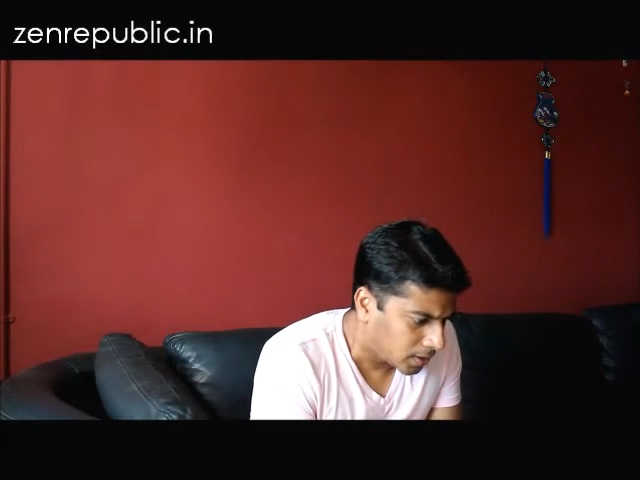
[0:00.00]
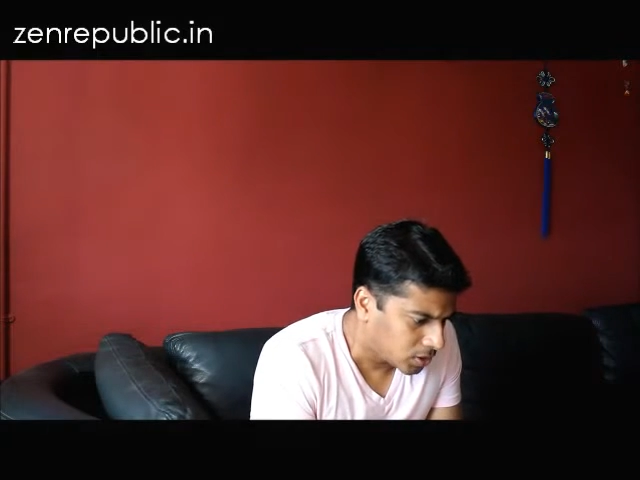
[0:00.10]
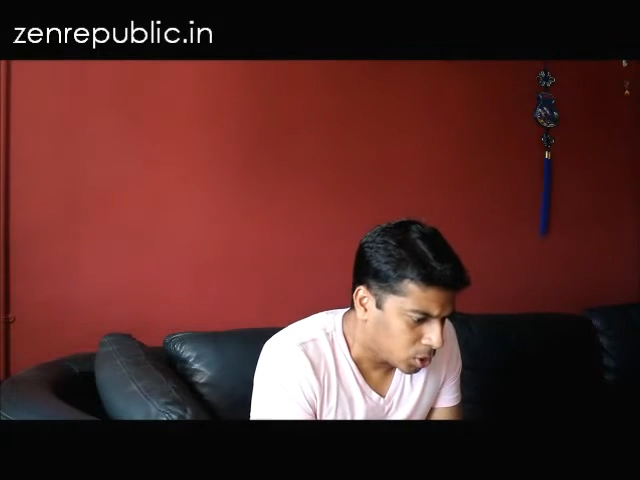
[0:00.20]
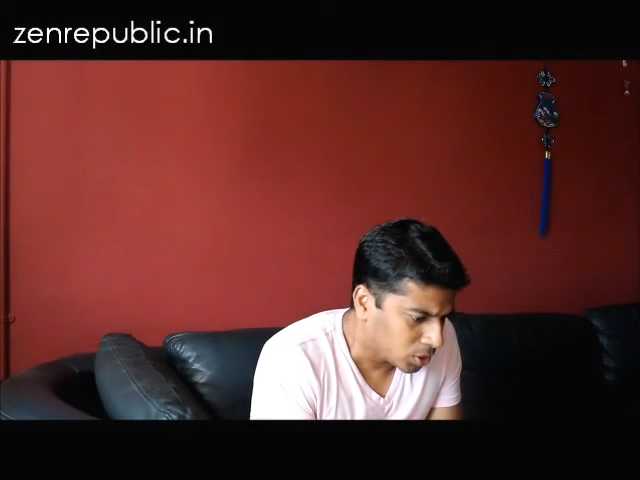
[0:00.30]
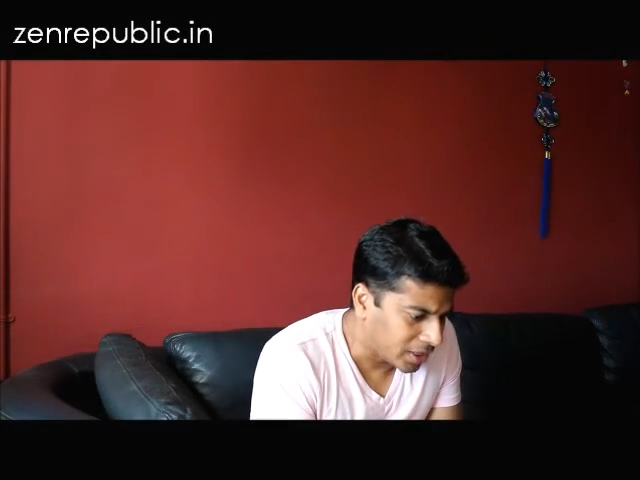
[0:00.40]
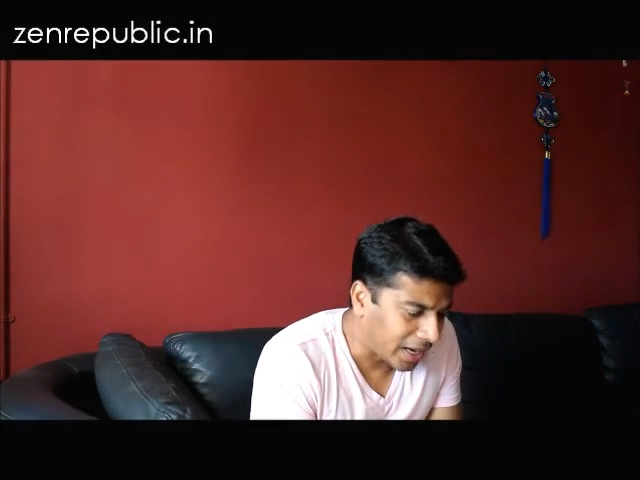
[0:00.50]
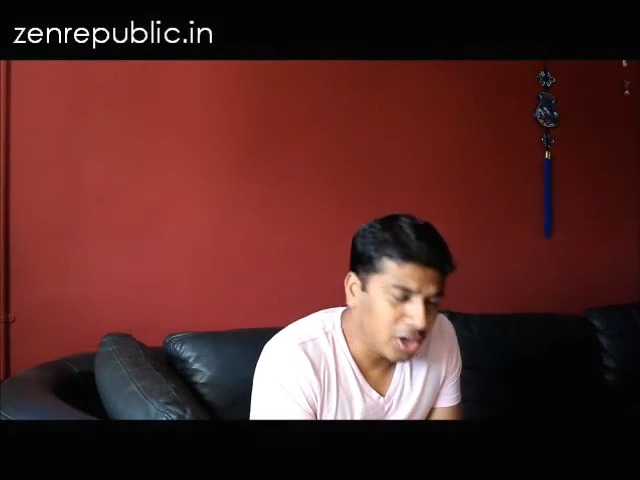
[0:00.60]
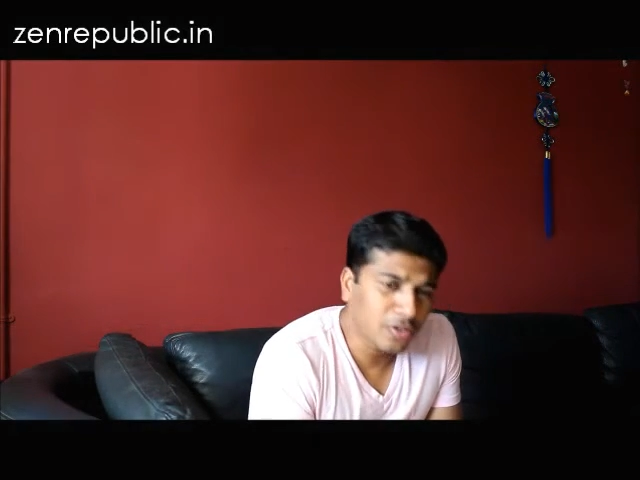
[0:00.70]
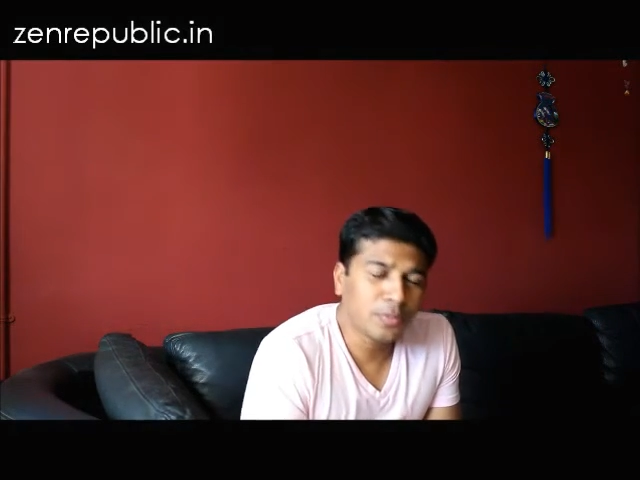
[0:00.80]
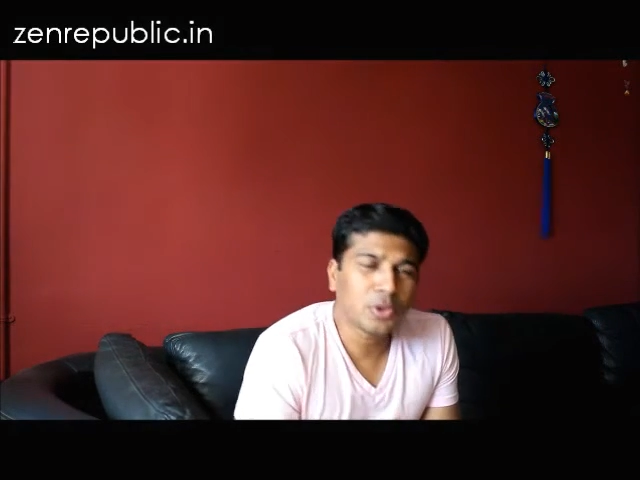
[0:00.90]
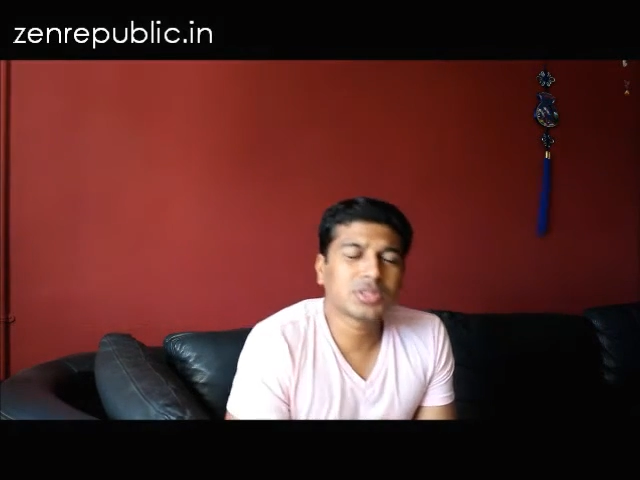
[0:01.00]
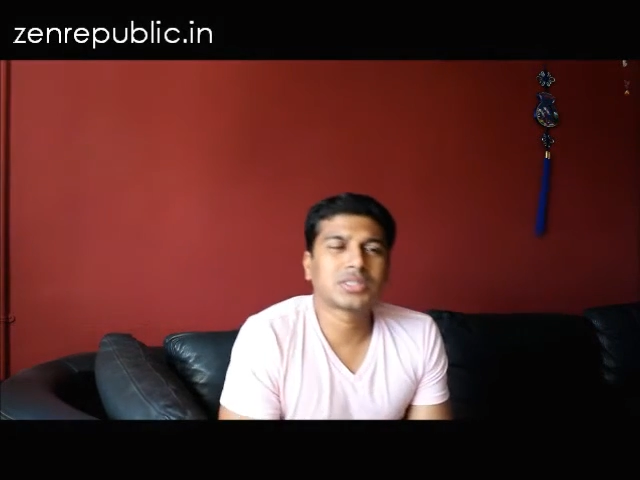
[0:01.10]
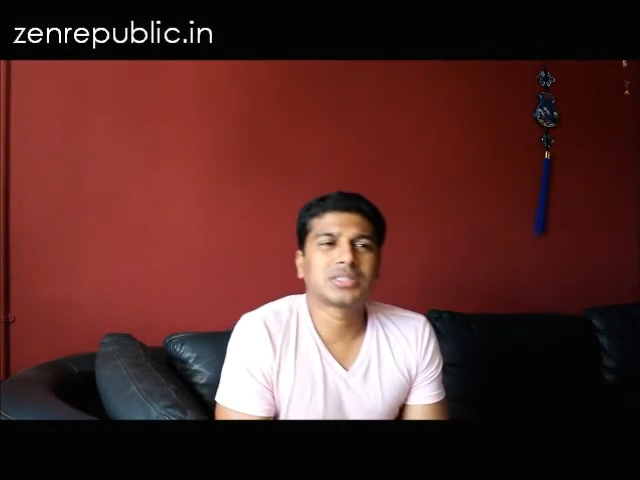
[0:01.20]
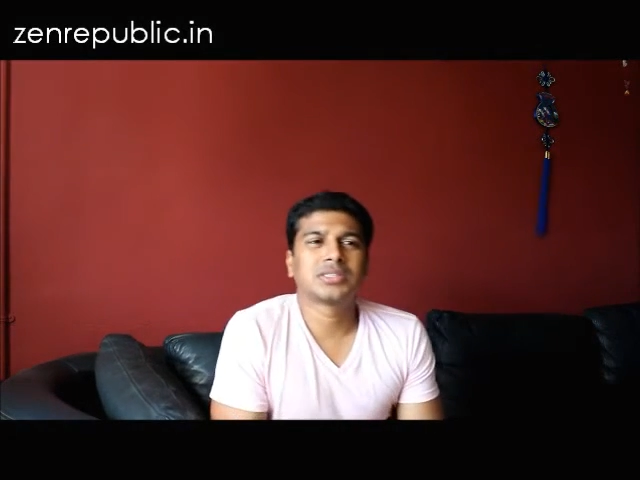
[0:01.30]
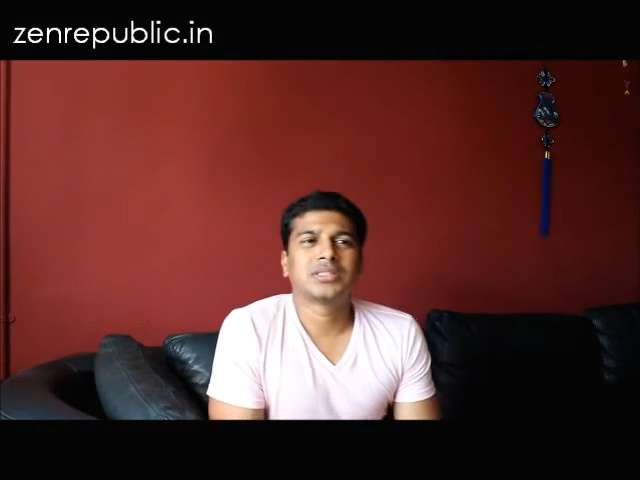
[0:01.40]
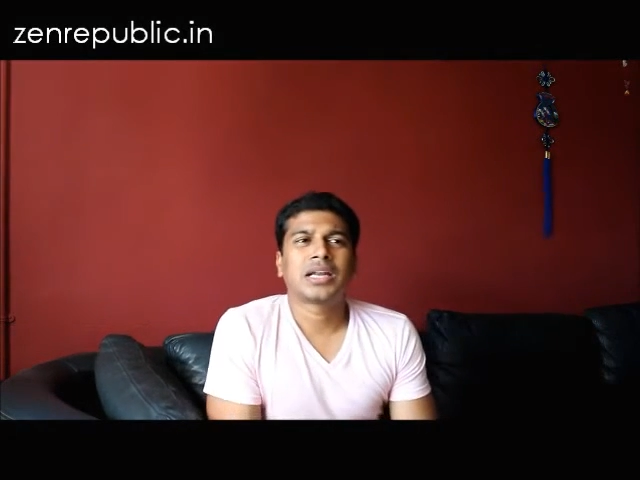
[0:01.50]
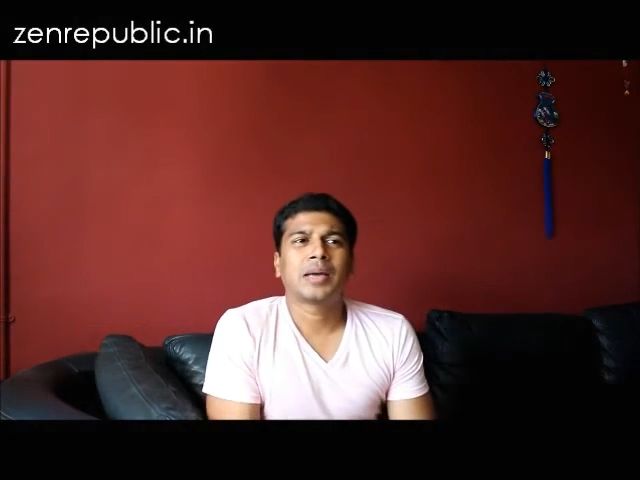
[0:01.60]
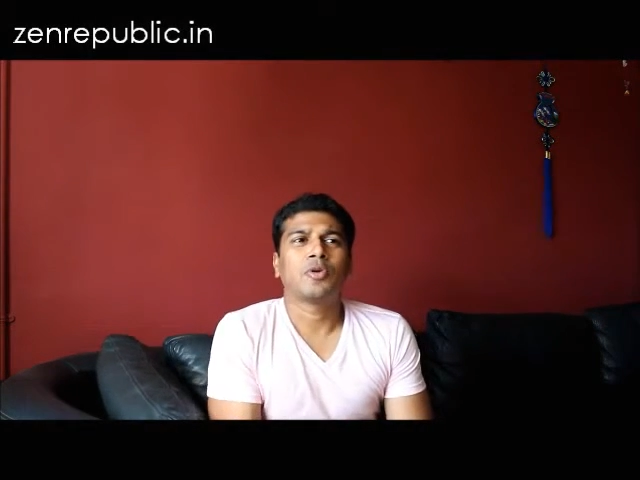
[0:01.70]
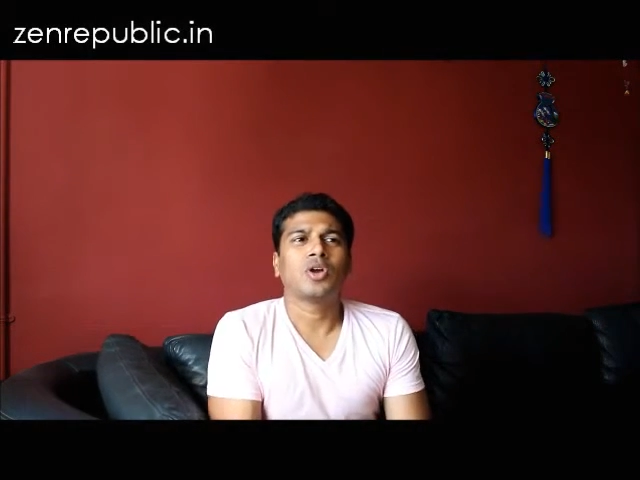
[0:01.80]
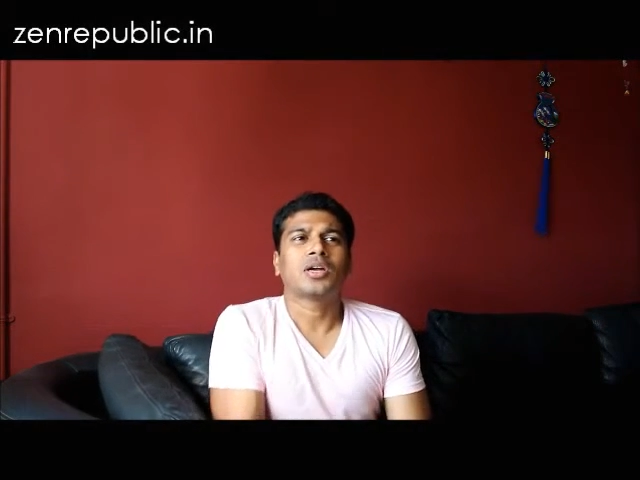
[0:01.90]
So the kind of books that
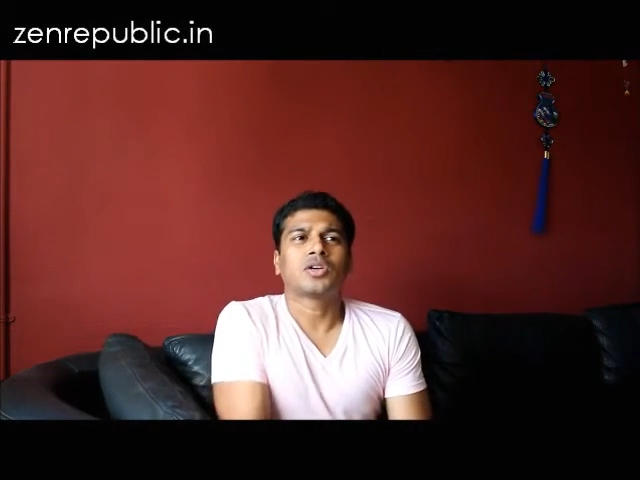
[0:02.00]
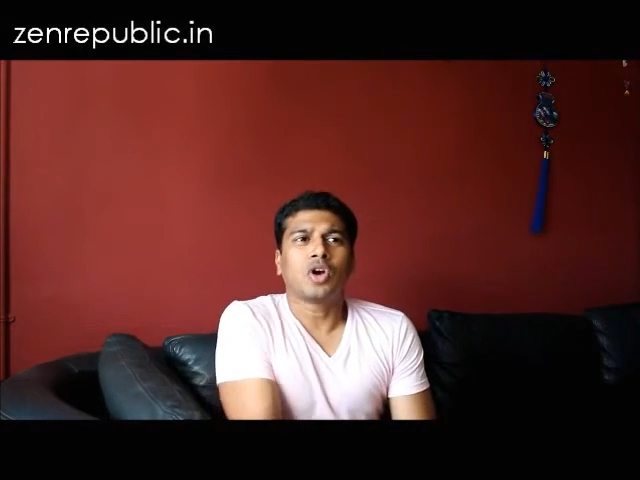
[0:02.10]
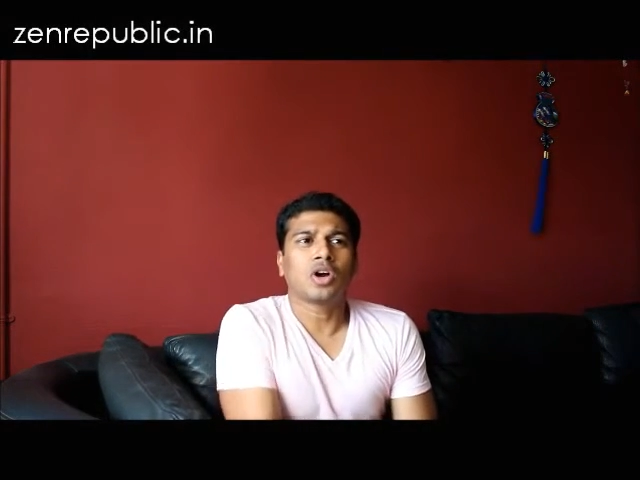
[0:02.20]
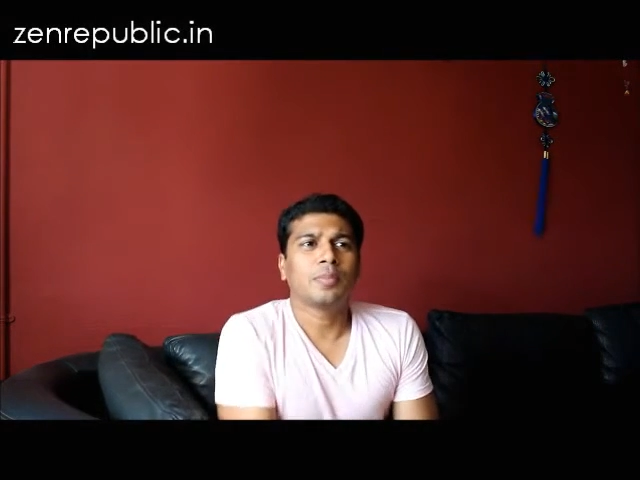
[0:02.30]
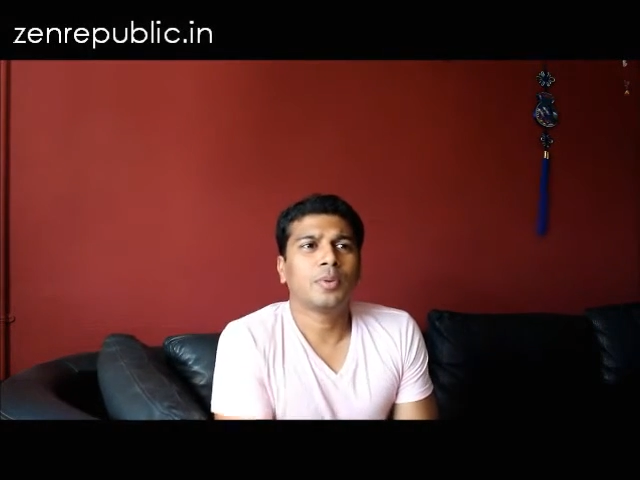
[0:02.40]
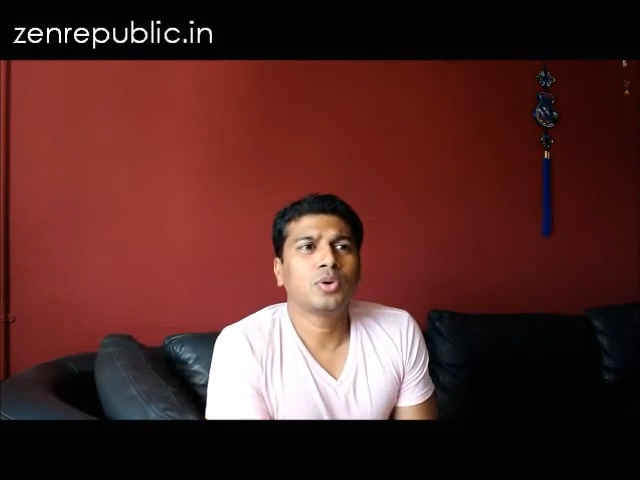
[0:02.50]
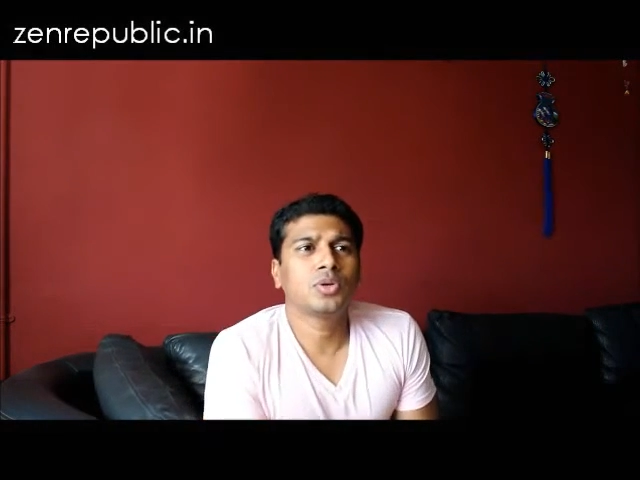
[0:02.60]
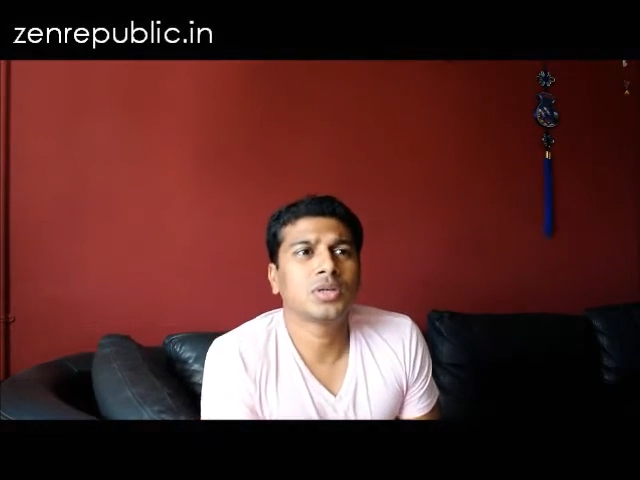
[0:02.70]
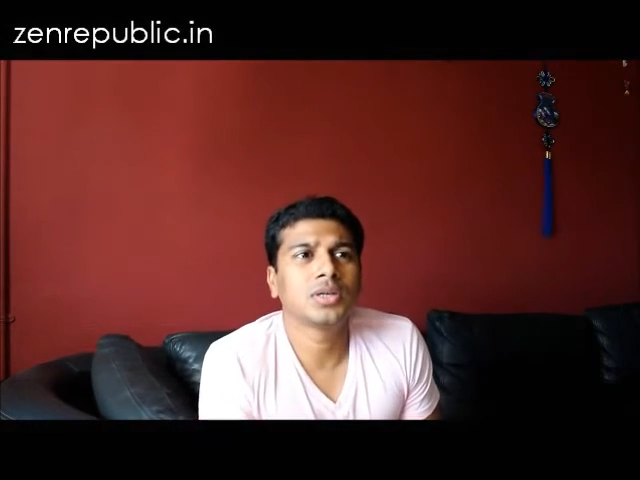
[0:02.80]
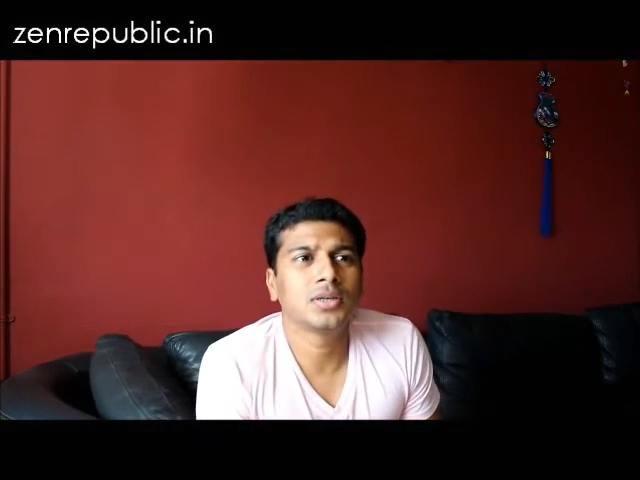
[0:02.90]
I'm going to talk about